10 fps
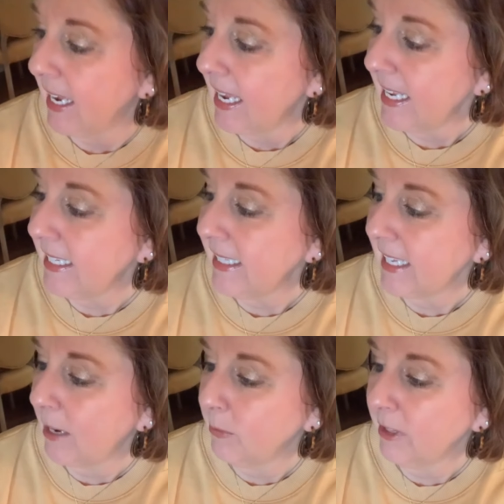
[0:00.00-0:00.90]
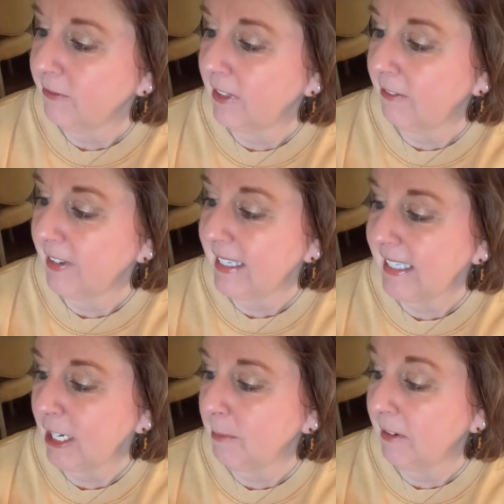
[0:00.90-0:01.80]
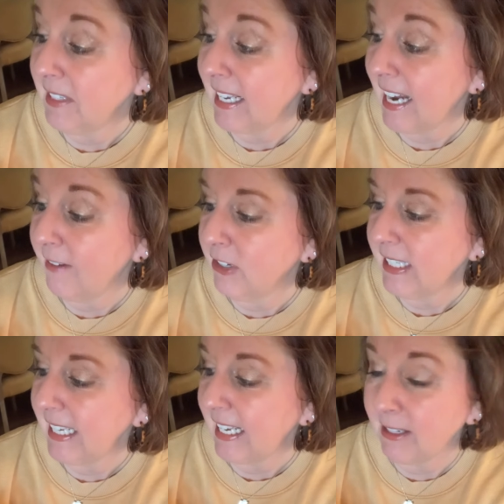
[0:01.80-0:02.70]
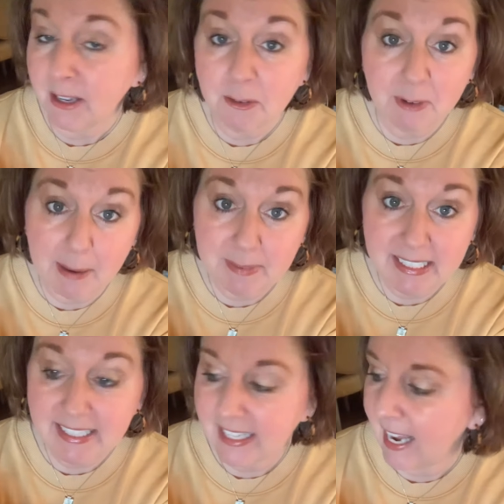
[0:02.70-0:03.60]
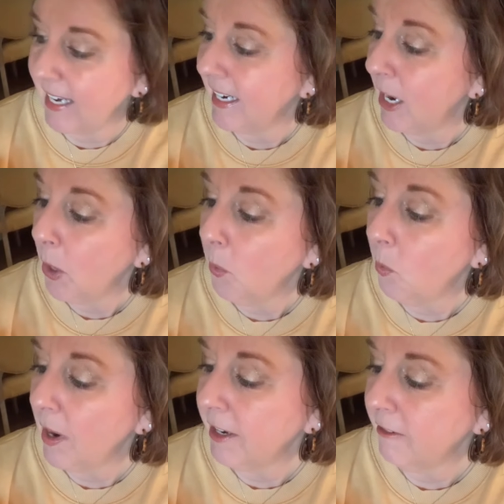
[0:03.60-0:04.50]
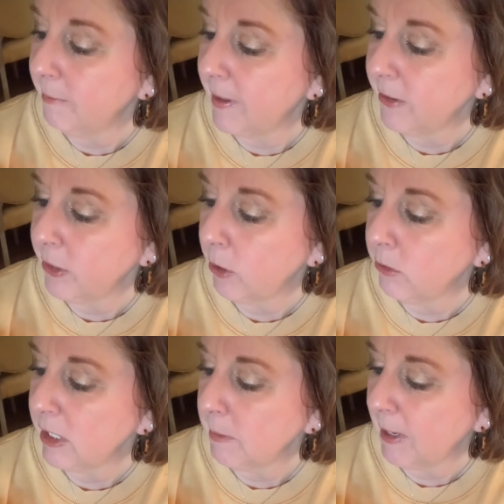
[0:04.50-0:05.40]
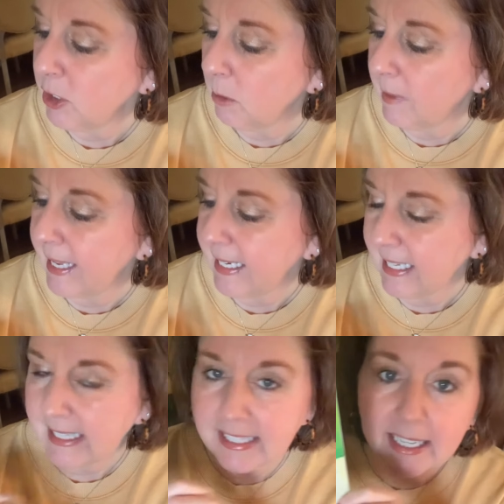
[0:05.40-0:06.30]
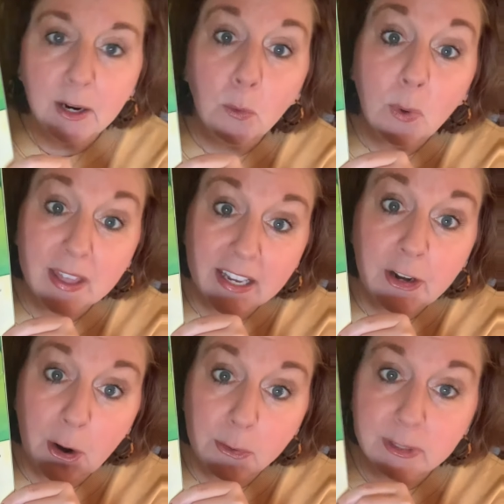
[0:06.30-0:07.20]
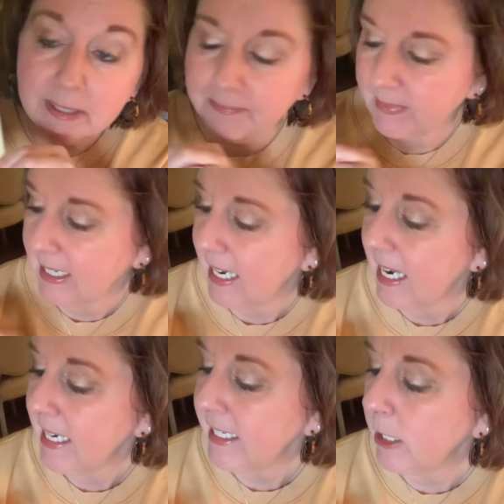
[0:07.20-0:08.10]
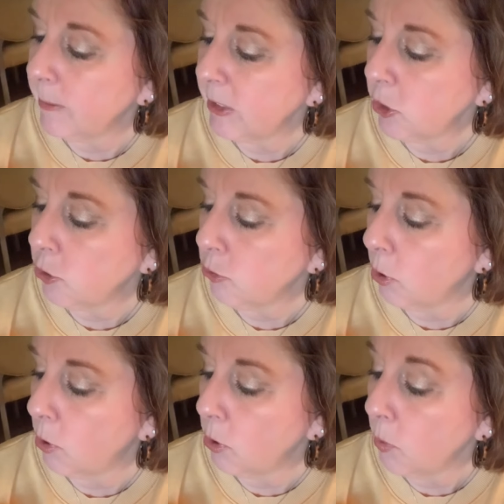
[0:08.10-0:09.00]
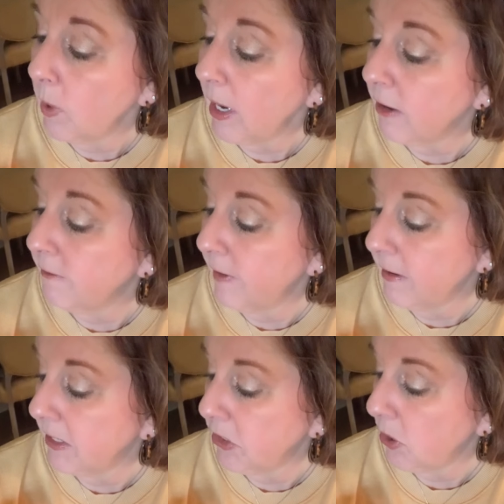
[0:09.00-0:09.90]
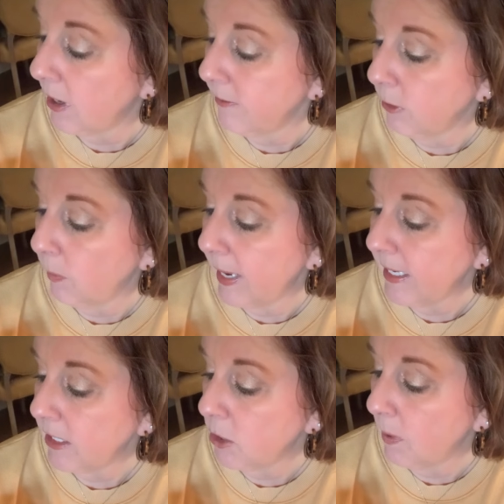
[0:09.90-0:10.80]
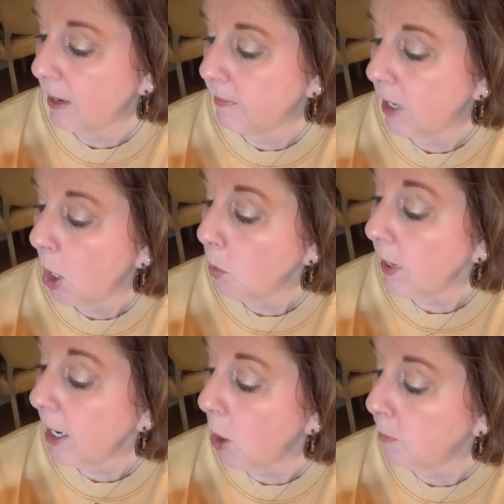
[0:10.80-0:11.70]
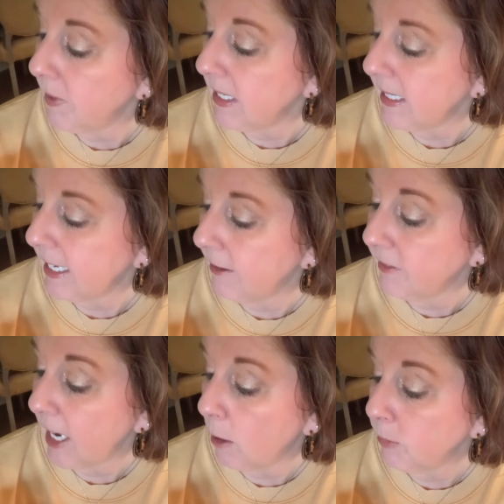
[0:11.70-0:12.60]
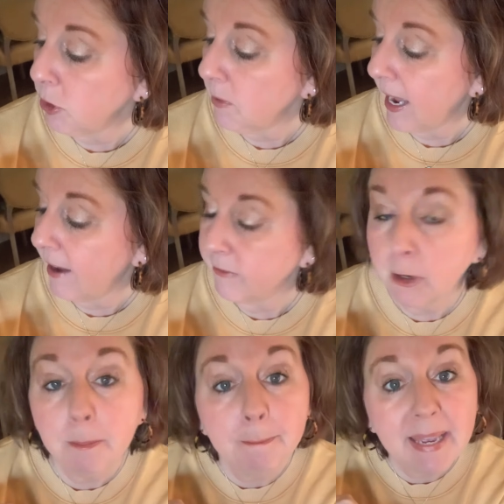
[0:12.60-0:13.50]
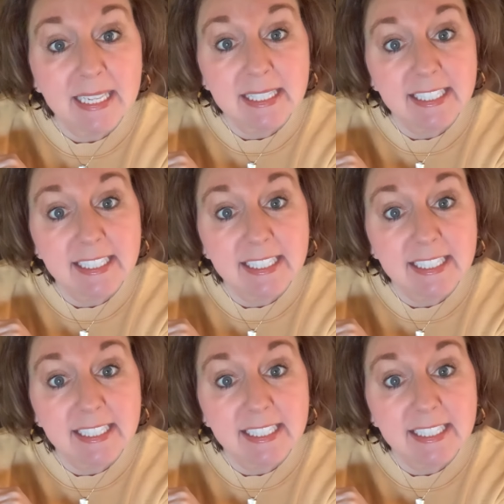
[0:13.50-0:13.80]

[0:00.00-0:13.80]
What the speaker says: Inside were the fluffiest earmuffs he had ever seen, wrapped inside one of Mother Goat's special blankets with a note. Dear Mr. Troll, we are very sorry for waking you up. We hope this gift helps you have your best